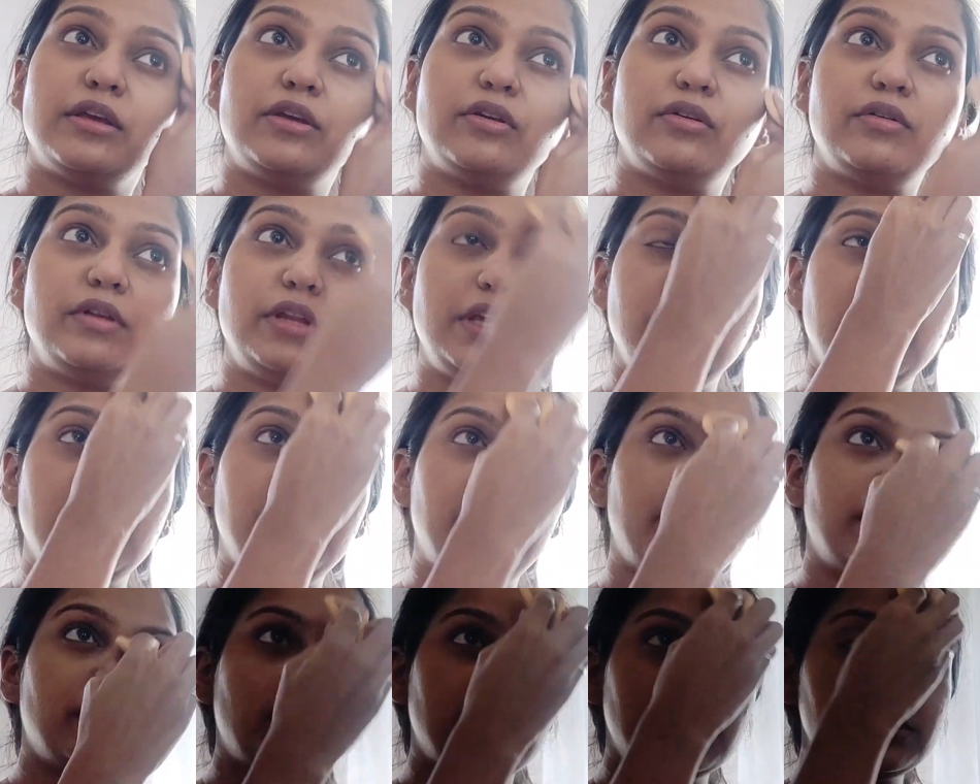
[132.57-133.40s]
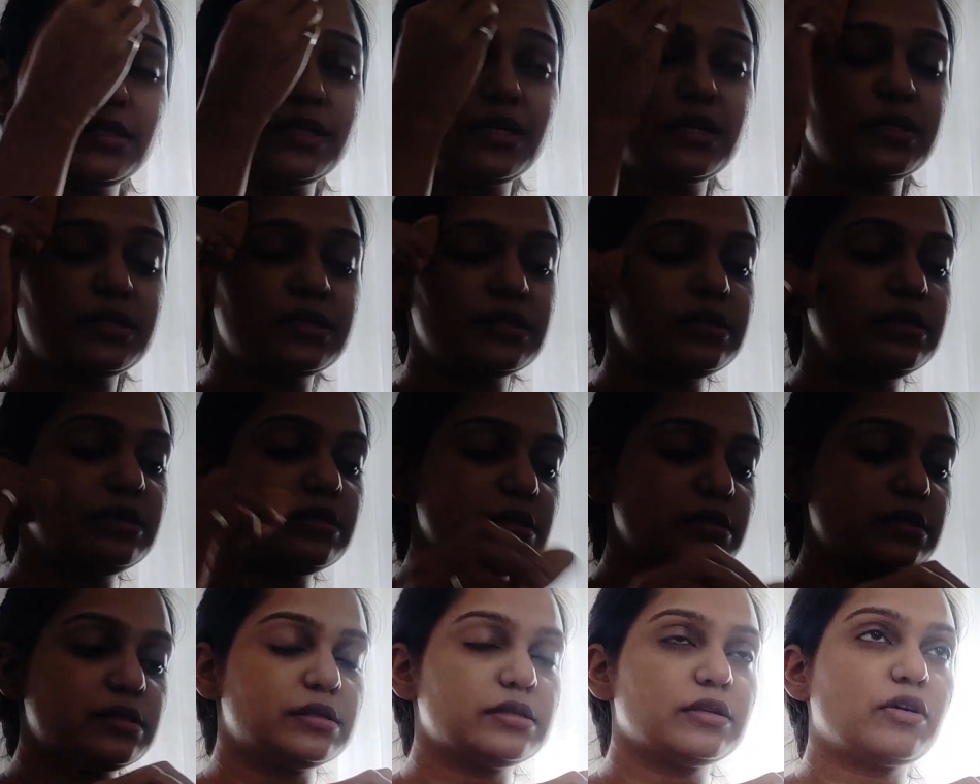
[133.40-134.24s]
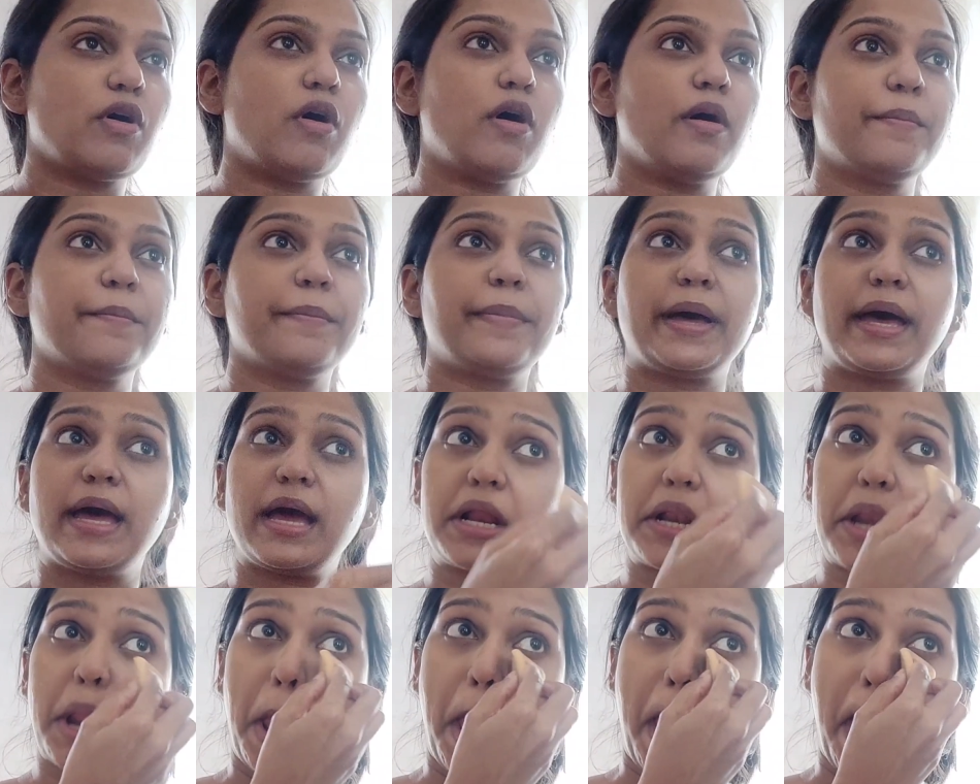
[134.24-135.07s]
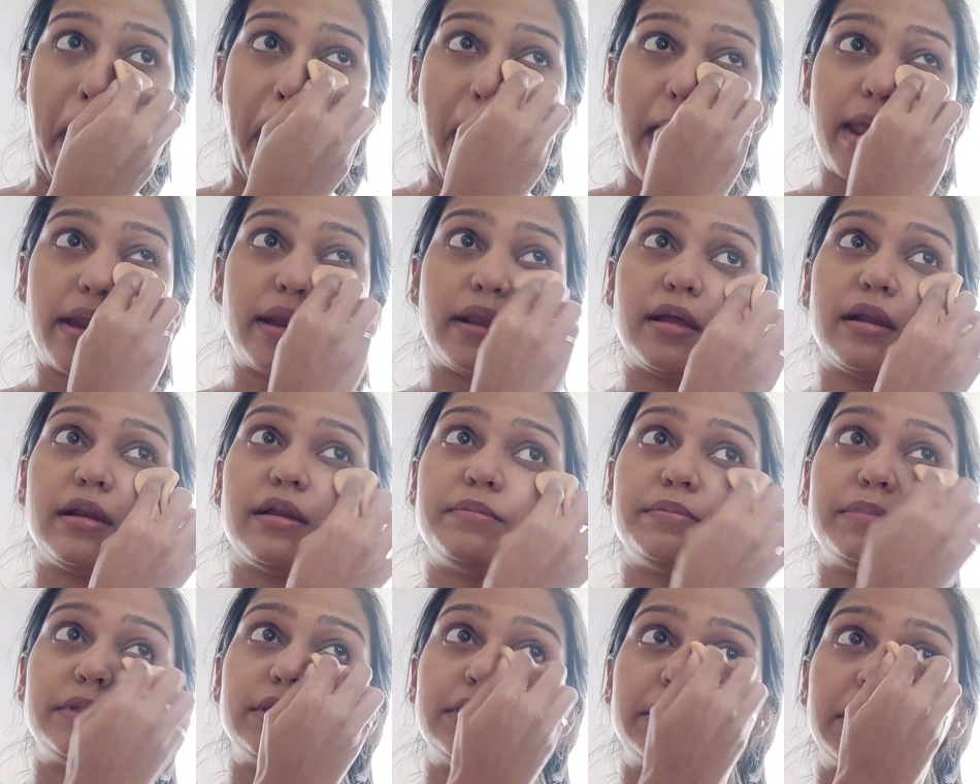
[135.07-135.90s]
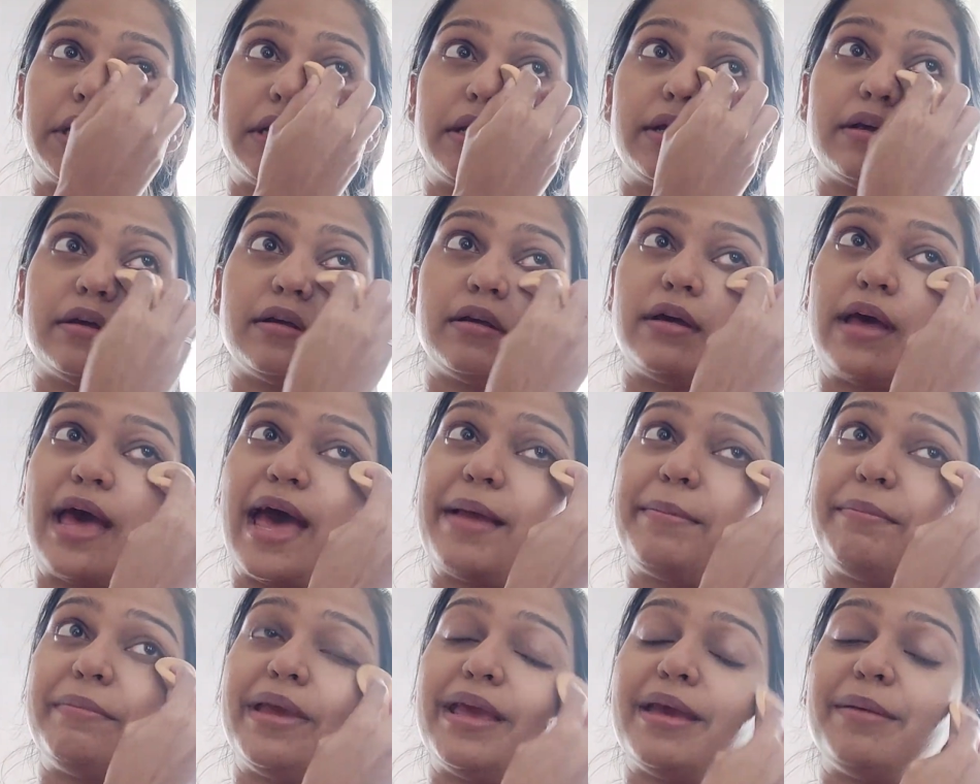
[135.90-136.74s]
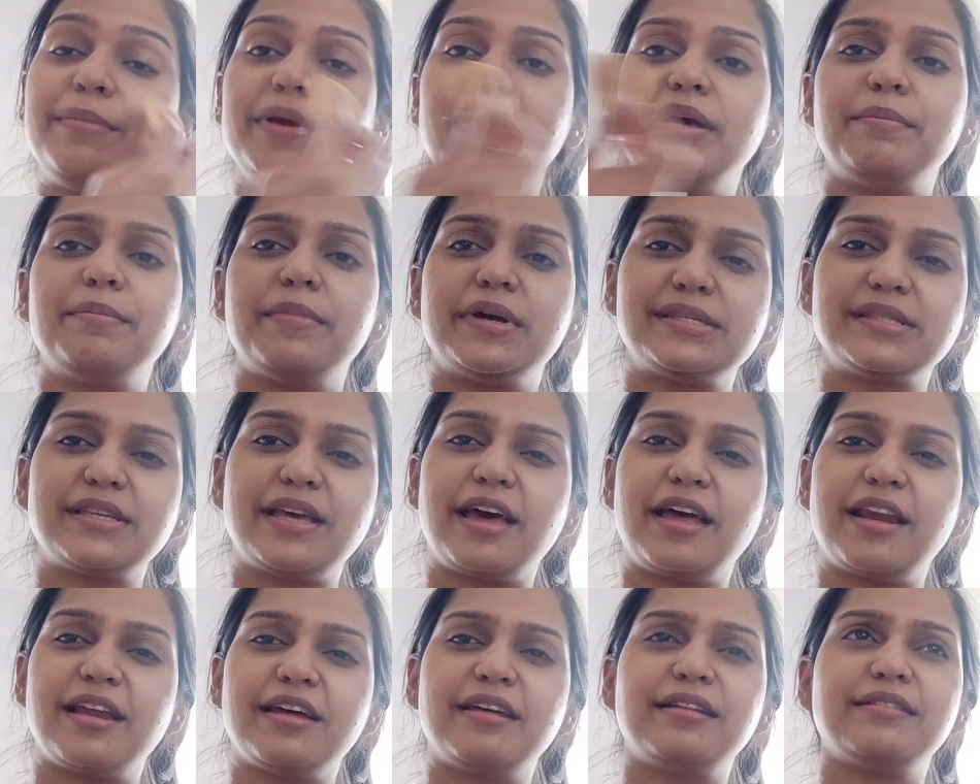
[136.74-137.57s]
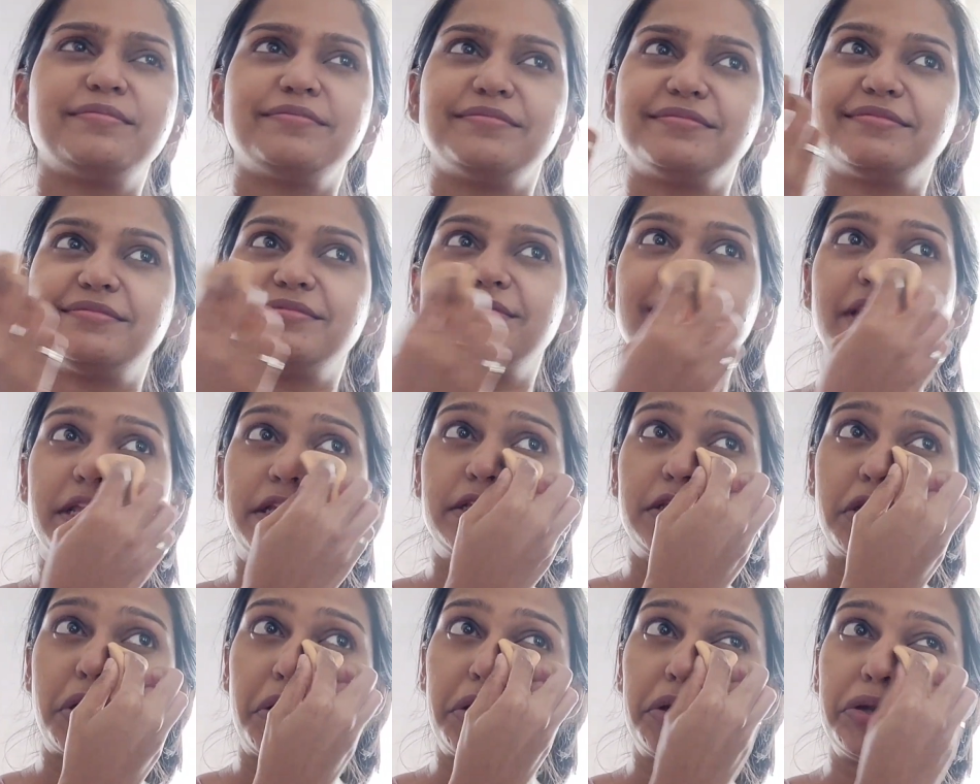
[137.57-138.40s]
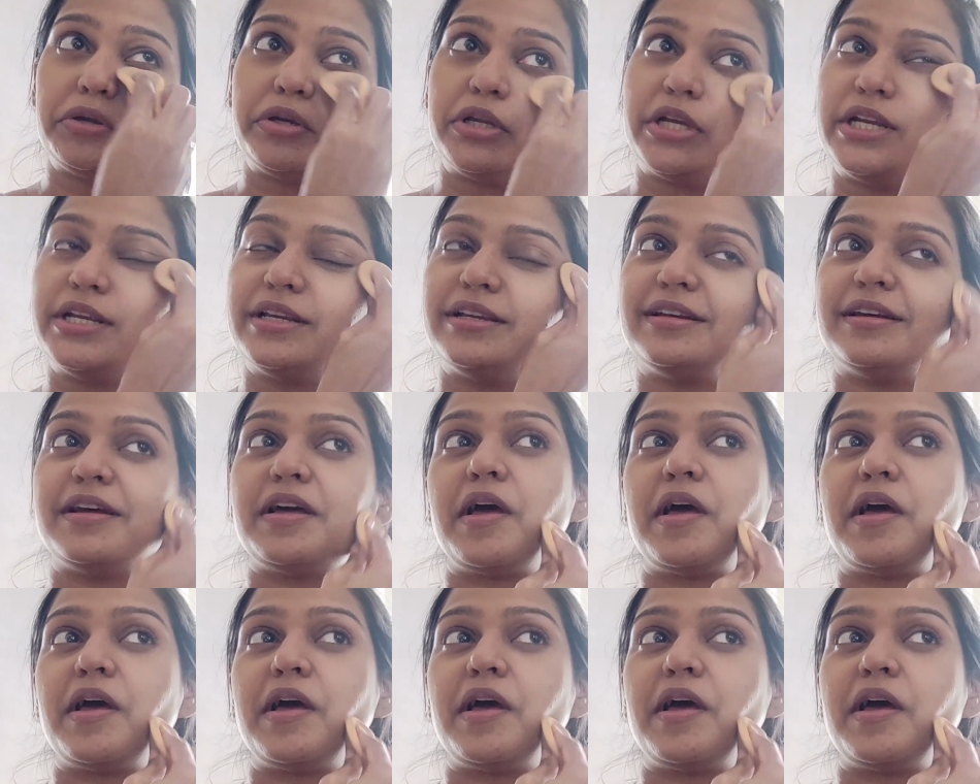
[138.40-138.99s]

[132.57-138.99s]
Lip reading: you need just this compact and a lipstick and maybe a mascara. That's all you need.